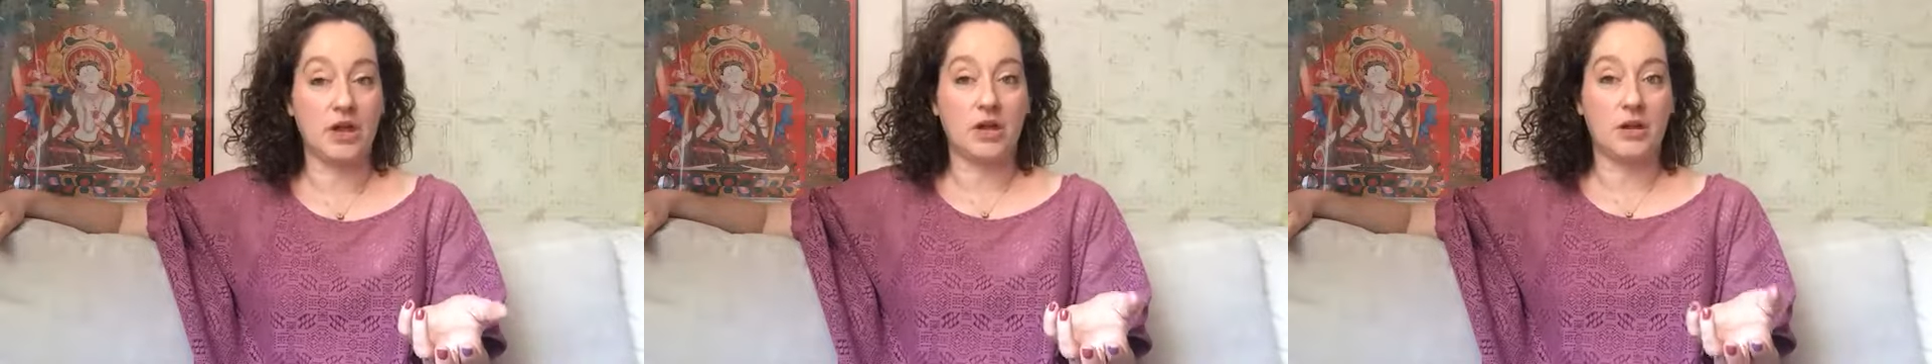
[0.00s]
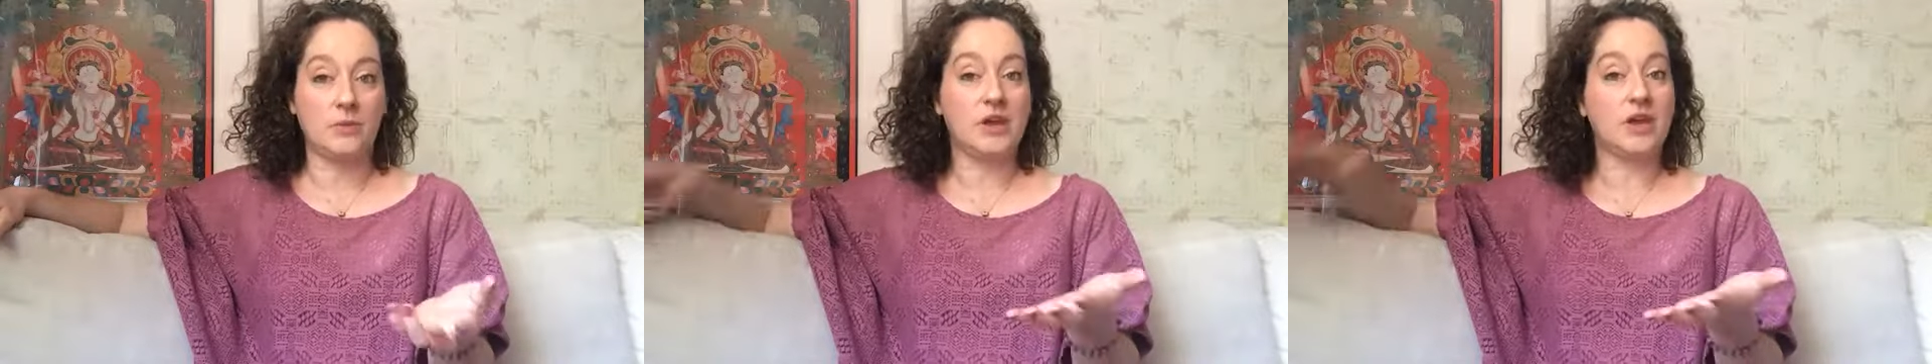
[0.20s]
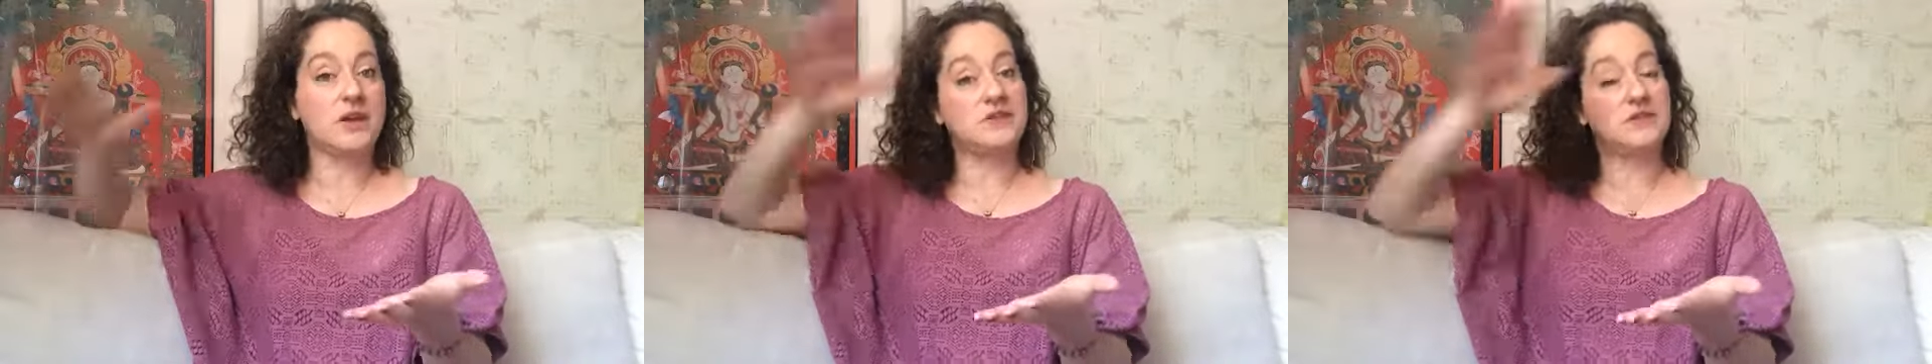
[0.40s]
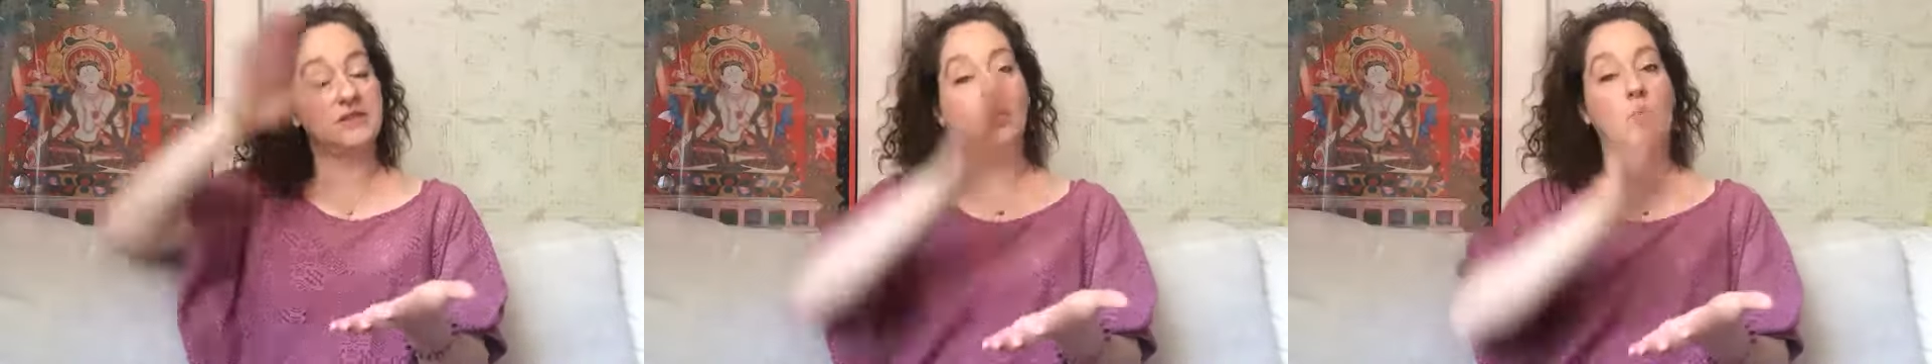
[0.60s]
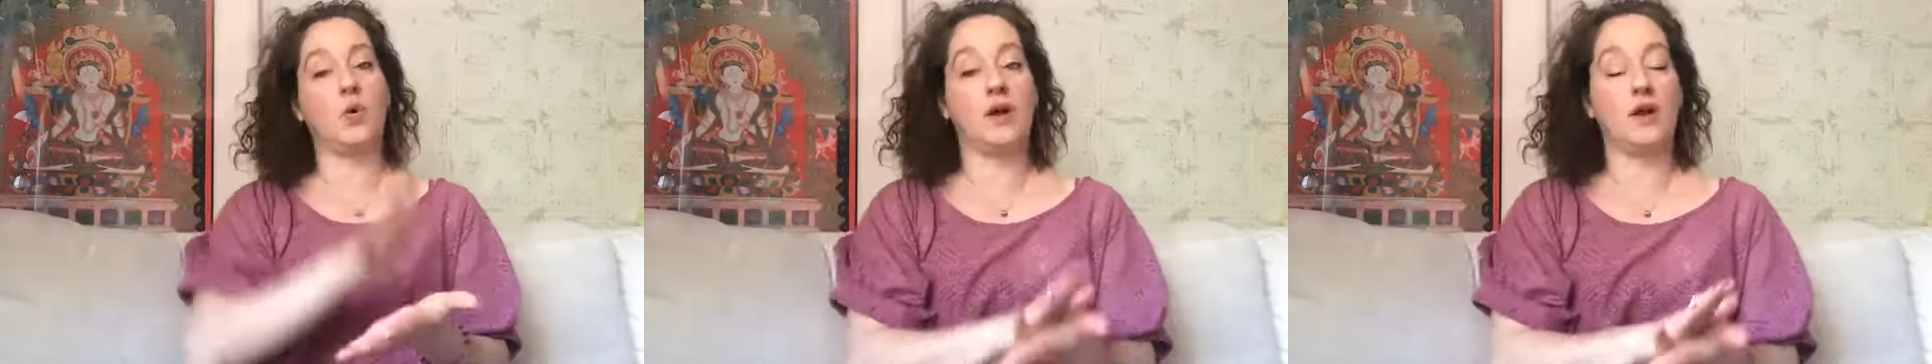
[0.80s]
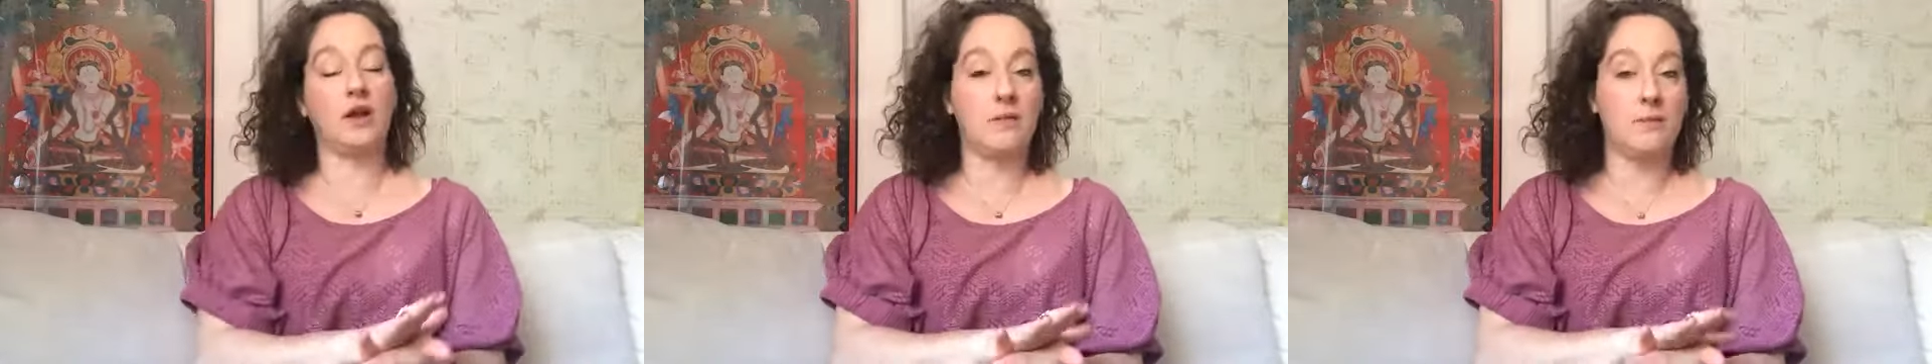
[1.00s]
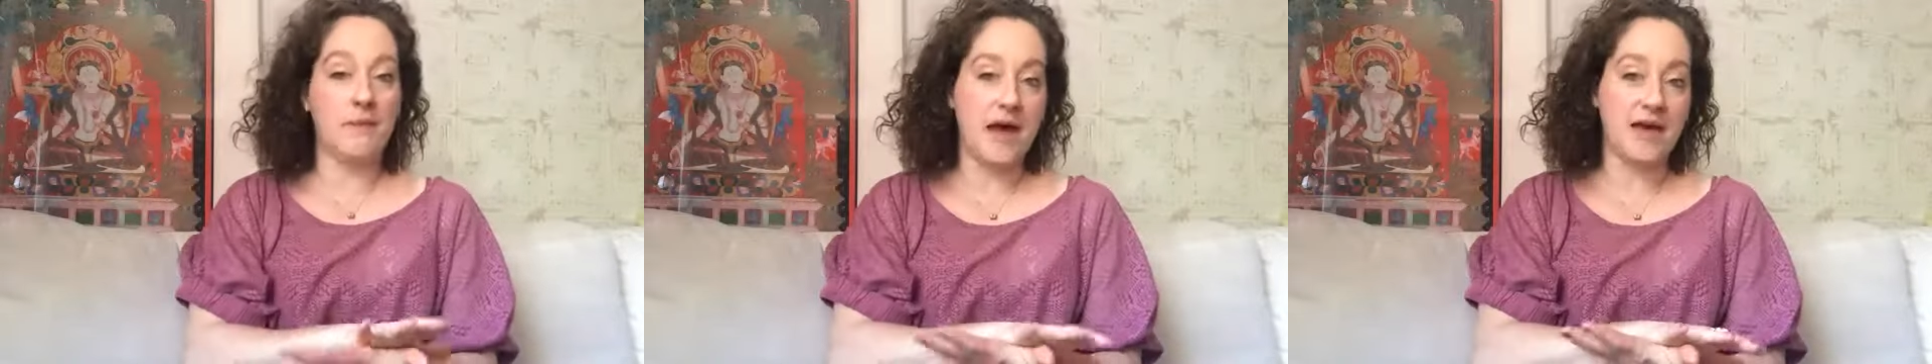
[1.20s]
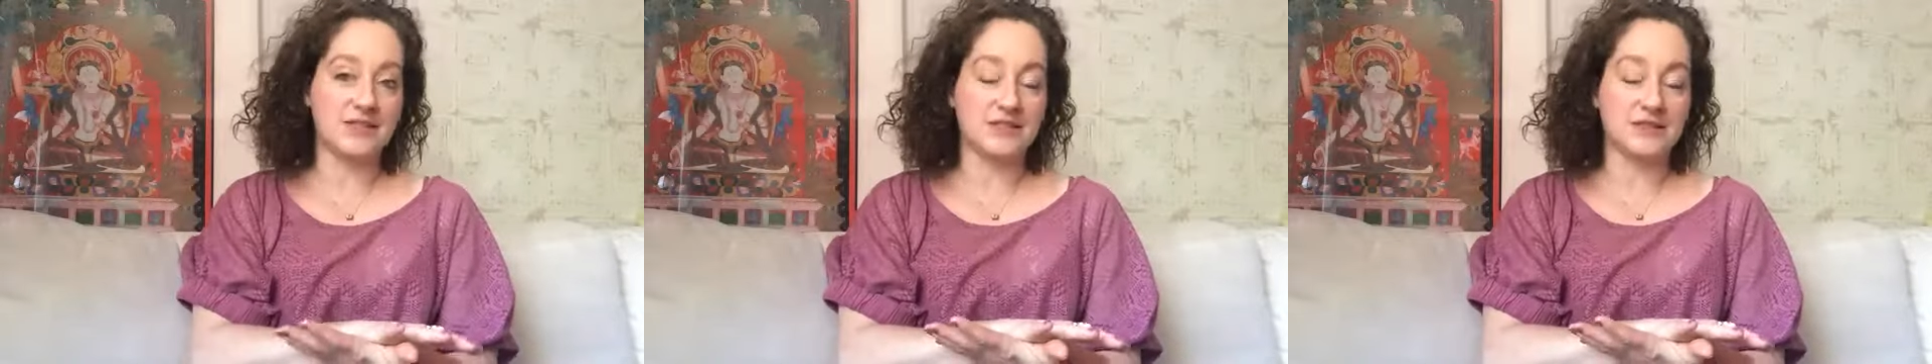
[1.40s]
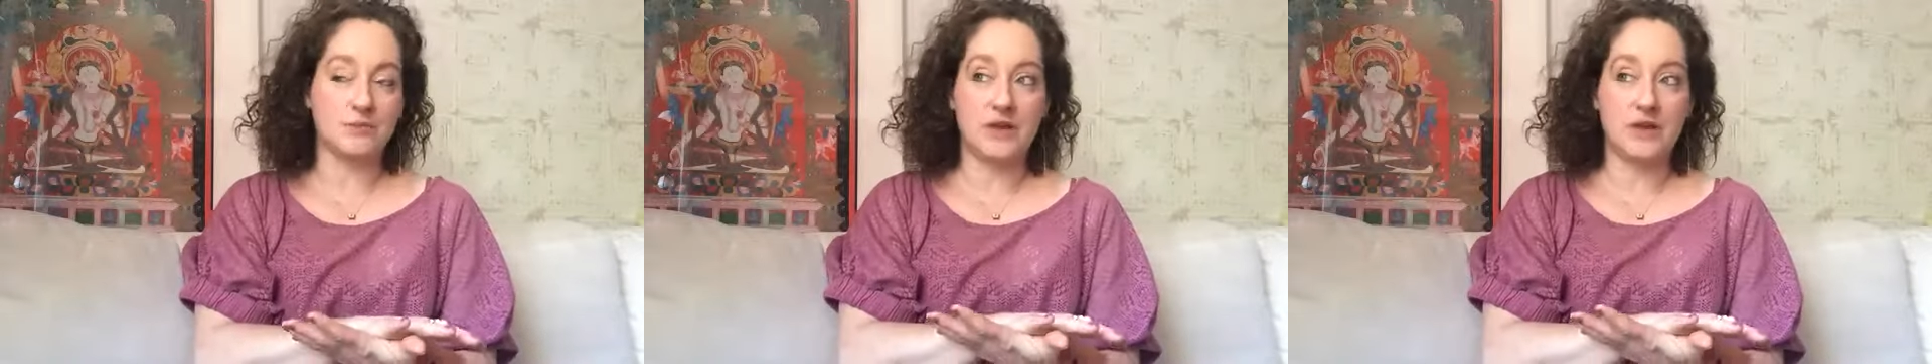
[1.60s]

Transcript: Because wearing a mask